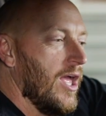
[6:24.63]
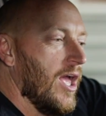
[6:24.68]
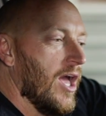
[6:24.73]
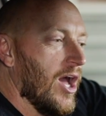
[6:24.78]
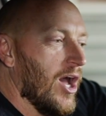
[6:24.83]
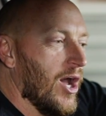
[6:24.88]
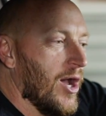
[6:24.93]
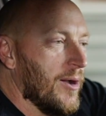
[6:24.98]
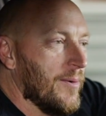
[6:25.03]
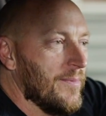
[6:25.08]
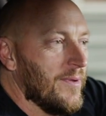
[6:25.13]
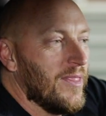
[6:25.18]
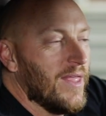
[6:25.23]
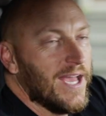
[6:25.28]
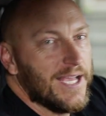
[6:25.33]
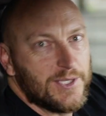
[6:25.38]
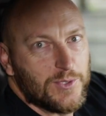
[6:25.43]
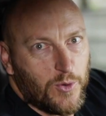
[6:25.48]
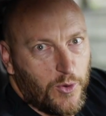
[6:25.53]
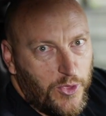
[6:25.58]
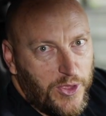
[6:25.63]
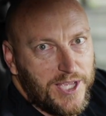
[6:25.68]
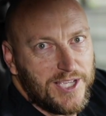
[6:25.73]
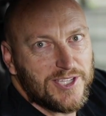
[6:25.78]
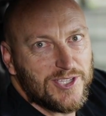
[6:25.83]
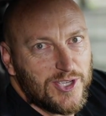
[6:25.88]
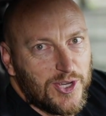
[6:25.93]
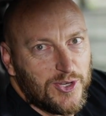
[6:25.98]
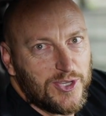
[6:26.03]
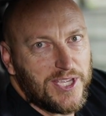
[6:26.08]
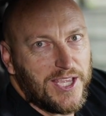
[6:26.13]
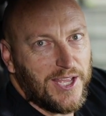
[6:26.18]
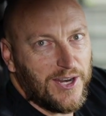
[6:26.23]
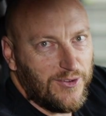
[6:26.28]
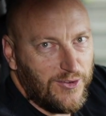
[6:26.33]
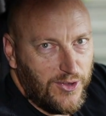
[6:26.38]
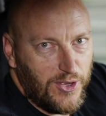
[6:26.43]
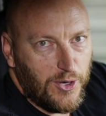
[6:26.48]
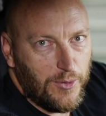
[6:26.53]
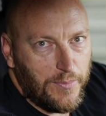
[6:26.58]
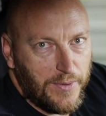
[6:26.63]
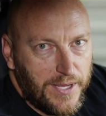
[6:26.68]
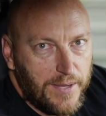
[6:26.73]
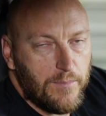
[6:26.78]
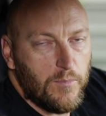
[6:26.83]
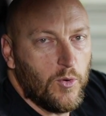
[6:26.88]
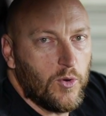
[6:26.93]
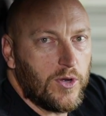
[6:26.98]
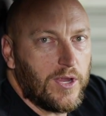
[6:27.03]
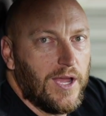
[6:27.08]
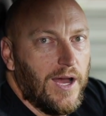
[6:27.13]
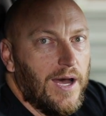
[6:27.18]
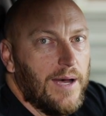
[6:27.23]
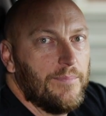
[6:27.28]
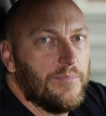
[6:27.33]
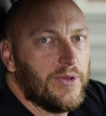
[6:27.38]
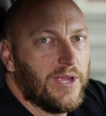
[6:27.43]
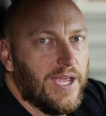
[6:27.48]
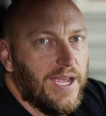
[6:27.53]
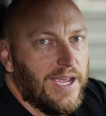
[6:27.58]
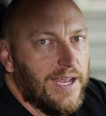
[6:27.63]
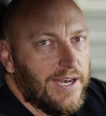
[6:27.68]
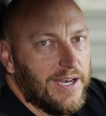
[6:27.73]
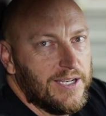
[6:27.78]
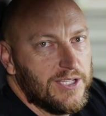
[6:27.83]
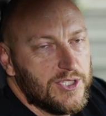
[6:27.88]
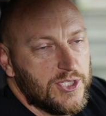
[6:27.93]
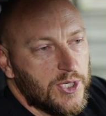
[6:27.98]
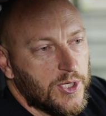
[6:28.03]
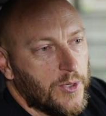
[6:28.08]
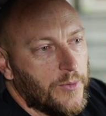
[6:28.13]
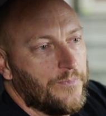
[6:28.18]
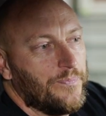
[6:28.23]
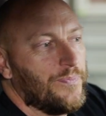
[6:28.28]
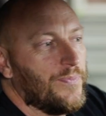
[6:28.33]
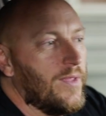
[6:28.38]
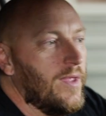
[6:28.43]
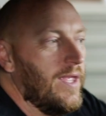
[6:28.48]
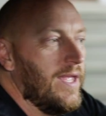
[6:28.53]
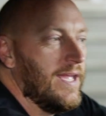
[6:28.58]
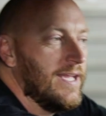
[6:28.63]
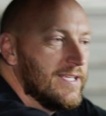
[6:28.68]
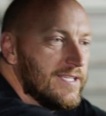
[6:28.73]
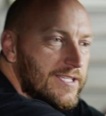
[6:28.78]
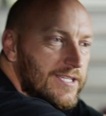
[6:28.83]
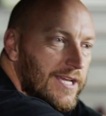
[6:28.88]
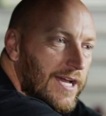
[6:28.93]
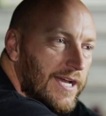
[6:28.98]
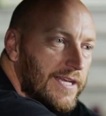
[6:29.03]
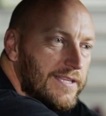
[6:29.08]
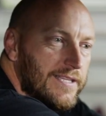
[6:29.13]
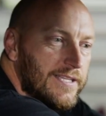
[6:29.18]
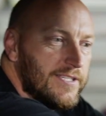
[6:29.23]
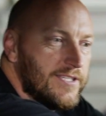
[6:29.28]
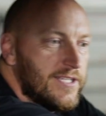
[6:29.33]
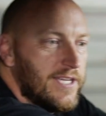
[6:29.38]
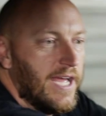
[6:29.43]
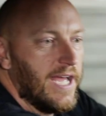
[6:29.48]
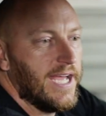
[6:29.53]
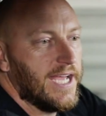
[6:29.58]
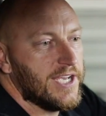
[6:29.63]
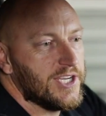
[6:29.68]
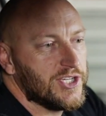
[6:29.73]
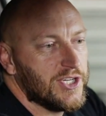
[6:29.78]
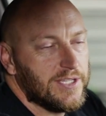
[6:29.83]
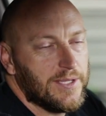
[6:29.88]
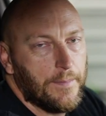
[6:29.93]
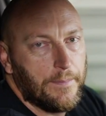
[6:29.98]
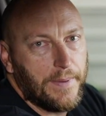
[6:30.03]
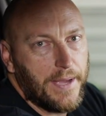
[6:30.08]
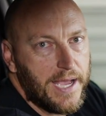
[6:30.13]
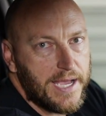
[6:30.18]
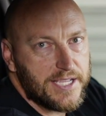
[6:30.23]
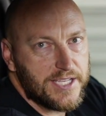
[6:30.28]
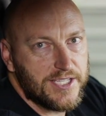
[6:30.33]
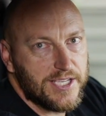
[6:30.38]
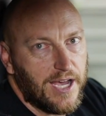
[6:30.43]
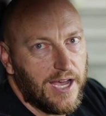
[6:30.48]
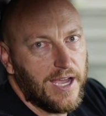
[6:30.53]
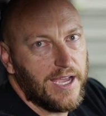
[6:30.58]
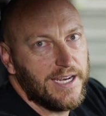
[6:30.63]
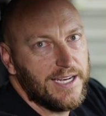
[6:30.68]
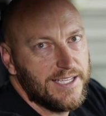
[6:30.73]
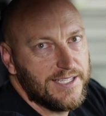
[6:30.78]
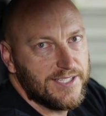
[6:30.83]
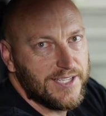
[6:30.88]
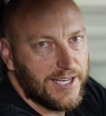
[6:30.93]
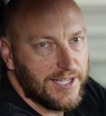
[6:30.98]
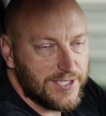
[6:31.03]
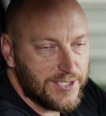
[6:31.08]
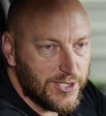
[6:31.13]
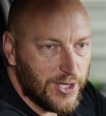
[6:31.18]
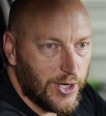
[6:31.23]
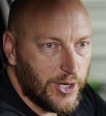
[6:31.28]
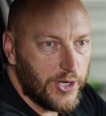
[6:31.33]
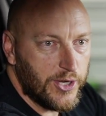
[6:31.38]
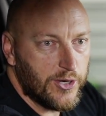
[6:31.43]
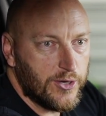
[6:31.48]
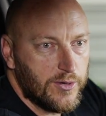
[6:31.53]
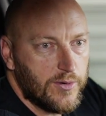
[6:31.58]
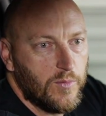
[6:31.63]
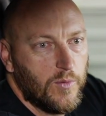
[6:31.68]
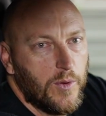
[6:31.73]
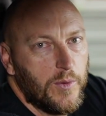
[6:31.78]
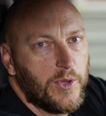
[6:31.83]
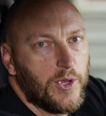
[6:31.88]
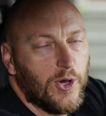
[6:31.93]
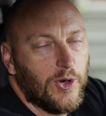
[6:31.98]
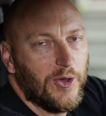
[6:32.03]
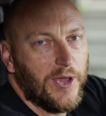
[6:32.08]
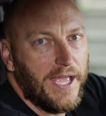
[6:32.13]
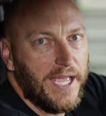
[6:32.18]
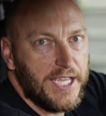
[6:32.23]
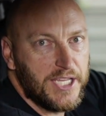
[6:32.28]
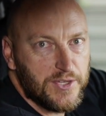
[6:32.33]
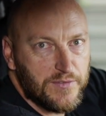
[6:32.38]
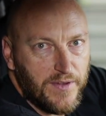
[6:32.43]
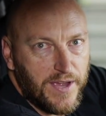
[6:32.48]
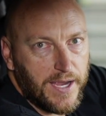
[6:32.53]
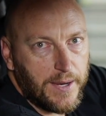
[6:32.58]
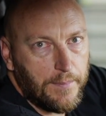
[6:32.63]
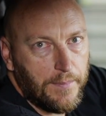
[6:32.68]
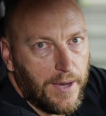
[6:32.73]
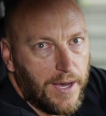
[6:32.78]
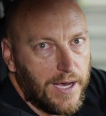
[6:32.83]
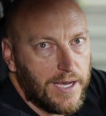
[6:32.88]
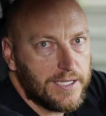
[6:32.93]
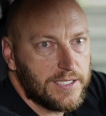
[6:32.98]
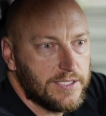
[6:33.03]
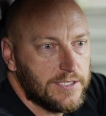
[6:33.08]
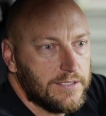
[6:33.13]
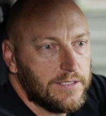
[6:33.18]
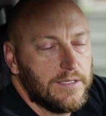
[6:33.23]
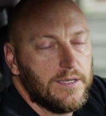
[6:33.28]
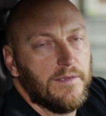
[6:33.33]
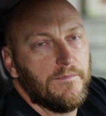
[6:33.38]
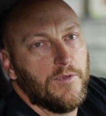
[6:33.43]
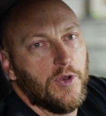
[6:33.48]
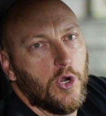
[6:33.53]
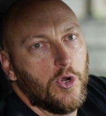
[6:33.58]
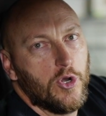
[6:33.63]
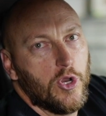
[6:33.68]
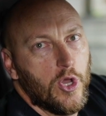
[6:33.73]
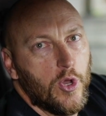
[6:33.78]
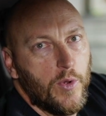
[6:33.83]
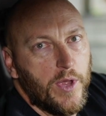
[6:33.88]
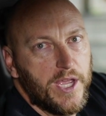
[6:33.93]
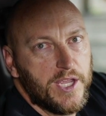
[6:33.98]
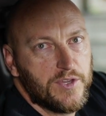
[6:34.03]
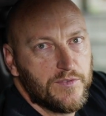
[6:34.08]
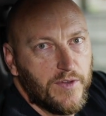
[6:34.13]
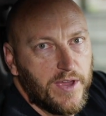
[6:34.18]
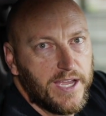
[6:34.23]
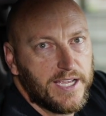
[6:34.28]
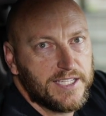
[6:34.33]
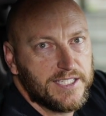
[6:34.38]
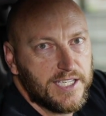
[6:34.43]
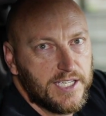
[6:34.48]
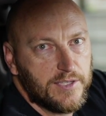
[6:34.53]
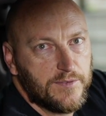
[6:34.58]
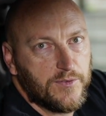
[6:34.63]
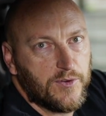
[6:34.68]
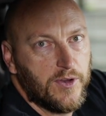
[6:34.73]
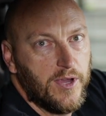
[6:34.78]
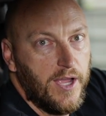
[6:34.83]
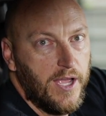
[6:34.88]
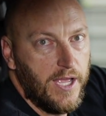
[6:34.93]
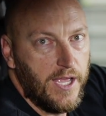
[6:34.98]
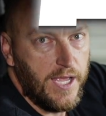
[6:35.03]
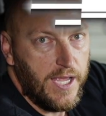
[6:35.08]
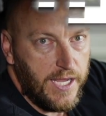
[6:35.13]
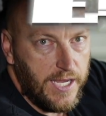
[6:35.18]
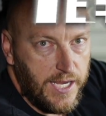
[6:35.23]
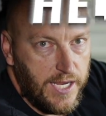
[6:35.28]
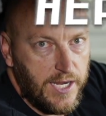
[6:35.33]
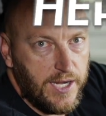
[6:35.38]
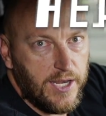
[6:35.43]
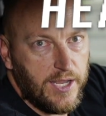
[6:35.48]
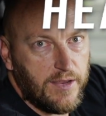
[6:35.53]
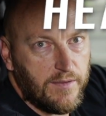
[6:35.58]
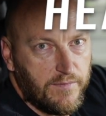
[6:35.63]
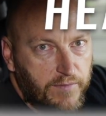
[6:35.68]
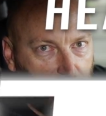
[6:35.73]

That's where things start to get a little bit more complicated. So inside this dash on the back side is an entire, what we call HVAC box. And if you don't know, HVAC stands for heating,